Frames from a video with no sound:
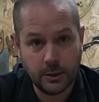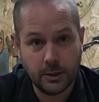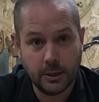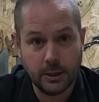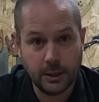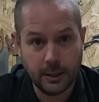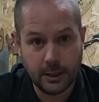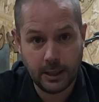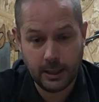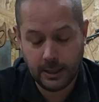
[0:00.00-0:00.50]
going
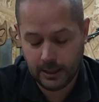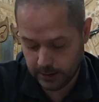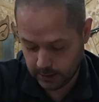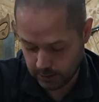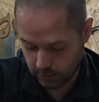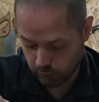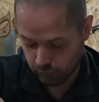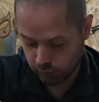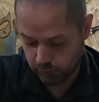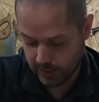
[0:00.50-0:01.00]
to need
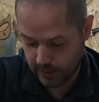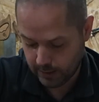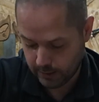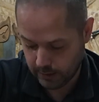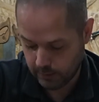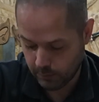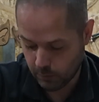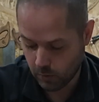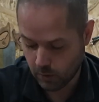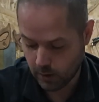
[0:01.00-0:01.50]

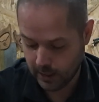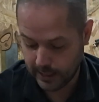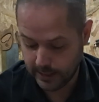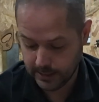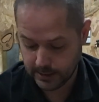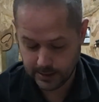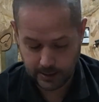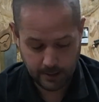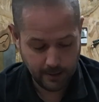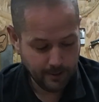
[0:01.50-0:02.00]
routing
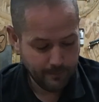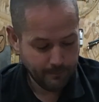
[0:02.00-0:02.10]
wise.